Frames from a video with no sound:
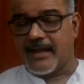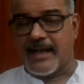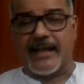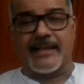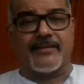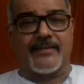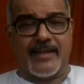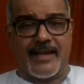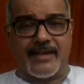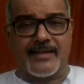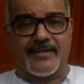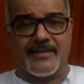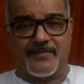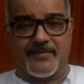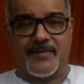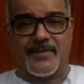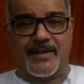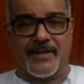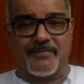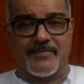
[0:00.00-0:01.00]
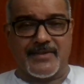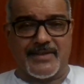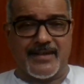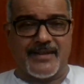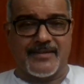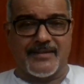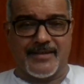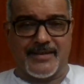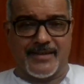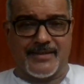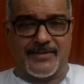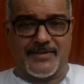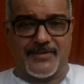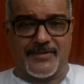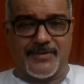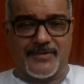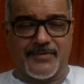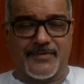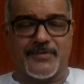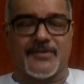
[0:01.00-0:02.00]
And that is what I'm sending
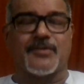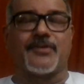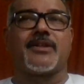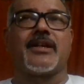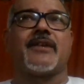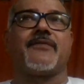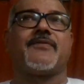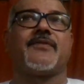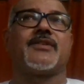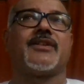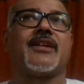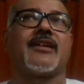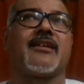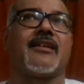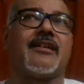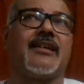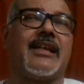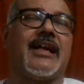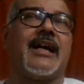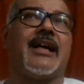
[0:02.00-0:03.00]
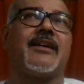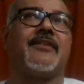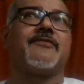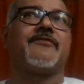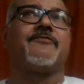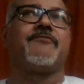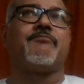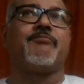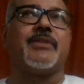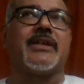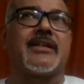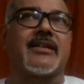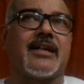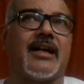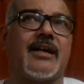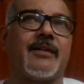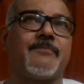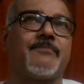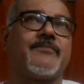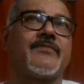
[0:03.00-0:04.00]
to you. So therefore, the glove
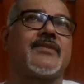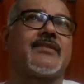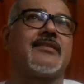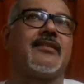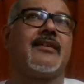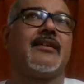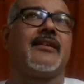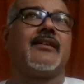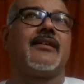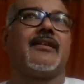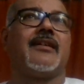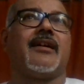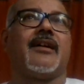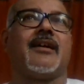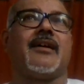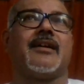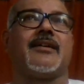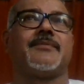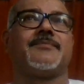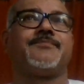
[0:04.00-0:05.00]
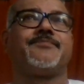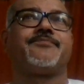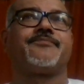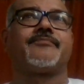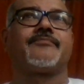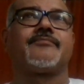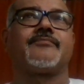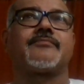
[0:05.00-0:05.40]
becomes, the